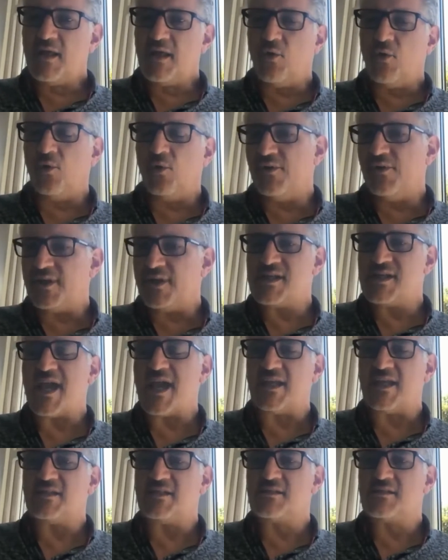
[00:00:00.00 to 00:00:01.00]
all the
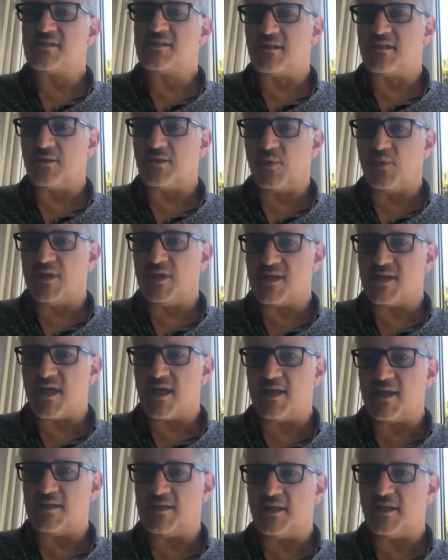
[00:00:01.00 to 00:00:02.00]
tests that we
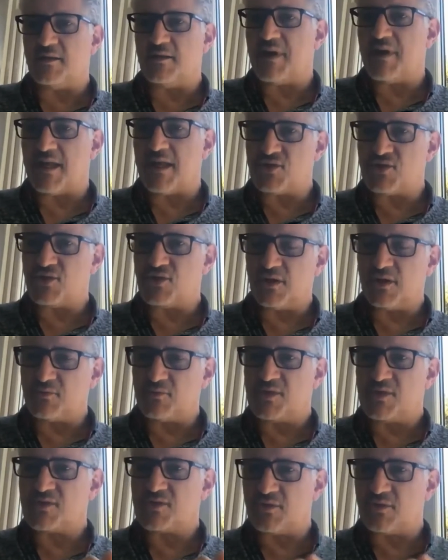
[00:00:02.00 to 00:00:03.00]
did and made sure it
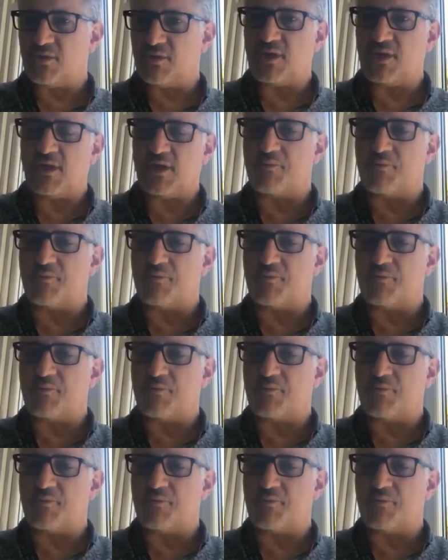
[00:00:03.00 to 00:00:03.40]
was through, you know,